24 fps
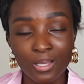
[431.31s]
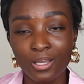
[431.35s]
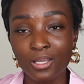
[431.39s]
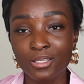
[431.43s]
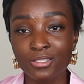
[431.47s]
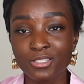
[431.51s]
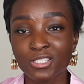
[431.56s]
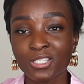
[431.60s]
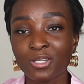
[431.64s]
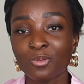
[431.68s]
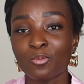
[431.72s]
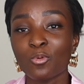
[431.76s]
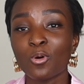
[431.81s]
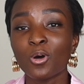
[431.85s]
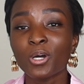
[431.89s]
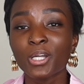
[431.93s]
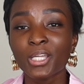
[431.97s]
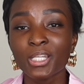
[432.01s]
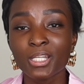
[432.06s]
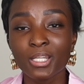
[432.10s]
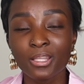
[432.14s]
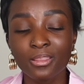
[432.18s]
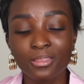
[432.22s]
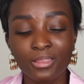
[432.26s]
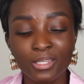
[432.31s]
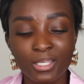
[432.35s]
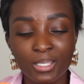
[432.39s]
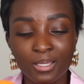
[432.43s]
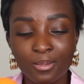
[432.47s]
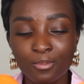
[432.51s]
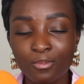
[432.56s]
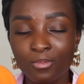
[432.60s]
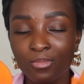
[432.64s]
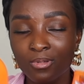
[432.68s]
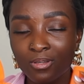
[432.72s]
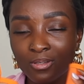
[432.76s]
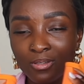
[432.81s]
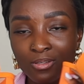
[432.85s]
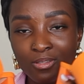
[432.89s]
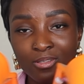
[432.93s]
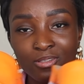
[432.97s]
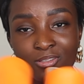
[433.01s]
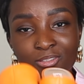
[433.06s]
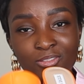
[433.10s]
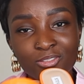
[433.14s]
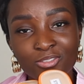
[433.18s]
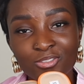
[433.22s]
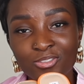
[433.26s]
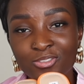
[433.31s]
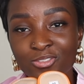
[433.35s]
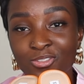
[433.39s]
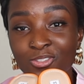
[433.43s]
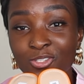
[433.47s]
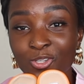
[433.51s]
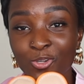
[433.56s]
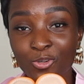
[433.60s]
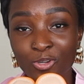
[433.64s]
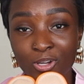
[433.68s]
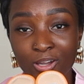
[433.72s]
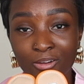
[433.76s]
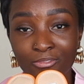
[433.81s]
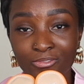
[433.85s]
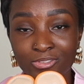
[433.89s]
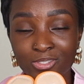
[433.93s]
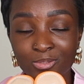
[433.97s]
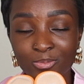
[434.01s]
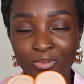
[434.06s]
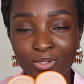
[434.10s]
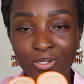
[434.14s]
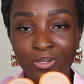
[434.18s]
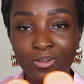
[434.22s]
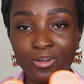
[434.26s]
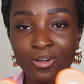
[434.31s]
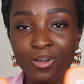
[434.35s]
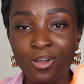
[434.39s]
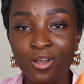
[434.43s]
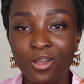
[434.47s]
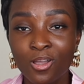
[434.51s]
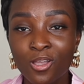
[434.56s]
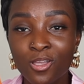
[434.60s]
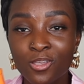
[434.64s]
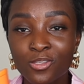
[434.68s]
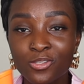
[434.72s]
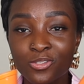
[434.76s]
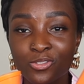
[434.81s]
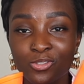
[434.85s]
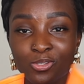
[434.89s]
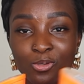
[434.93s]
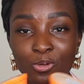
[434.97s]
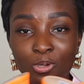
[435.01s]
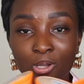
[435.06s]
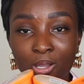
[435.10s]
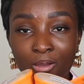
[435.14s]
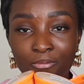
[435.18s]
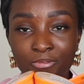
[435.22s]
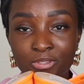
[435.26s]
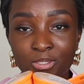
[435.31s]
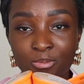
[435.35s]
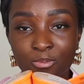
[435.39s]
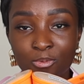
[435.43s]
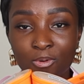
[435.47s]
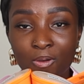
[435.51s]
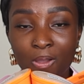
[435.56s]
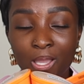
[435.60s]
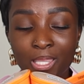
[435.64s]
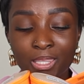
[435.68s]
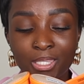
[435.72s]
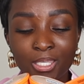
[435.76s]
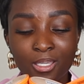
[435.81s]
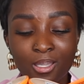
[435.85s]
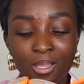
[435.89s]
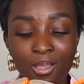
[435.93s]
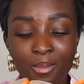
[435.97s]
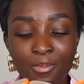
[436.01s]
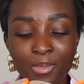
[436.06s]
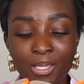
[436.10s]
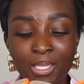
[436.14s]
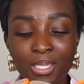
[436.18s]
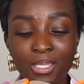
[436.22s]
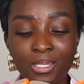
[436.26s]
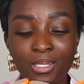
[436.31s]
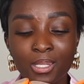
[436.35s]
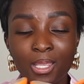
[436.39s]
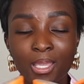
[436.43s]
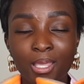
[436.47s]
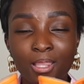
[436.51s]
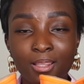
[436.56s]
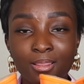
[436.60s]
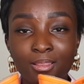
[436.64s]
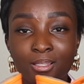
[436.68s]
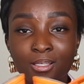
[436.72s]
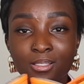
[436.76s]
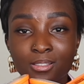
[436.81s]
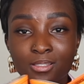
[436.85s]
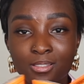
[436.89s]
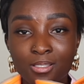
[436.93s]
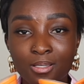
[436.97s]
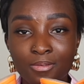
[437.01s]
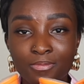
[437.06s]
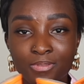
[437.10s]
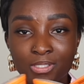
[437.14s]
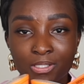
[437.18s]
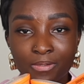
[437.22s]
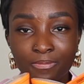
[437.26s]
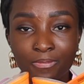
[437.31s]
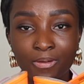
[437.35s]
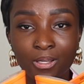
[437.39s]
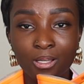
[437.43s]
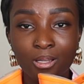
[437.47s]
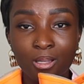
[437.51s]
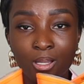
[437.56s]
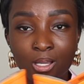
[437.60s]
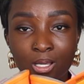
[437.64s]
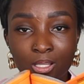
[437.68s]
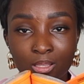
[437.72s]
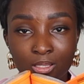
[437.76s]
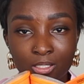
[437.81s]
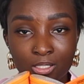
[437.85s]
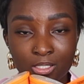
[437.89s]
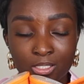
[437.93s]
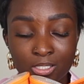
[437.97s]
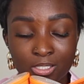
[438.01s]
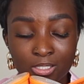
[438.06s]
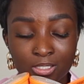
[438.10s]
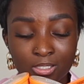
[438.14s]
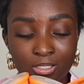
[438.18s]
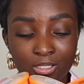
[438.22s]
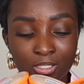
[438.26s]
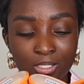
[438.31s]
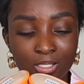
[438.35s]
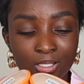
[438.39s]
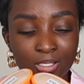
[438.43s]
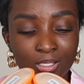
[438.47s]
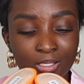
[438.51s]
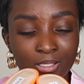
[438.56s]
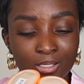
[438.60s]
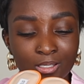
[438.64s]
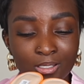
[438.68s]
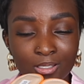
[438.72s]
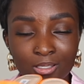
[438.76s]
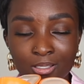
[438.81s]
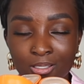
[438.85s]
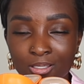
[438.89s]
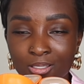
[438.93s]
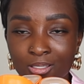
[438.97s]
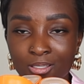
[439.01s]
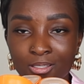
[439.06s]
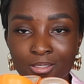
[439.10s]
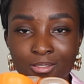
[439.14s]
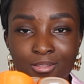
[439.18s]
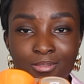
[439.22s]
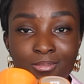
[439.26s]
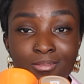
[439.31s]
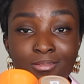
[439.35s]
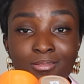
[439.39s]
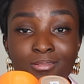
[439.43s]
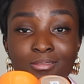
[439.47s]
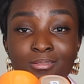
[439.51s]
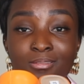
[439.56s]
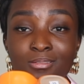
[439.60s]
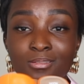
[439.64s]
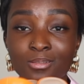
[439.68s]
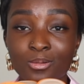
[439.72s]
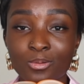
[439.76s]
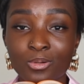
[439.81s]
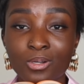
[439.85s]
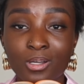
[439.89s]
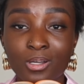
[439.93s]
as you're walking in them. So comfortable, so comfortable, and they come in a lot of different colors. So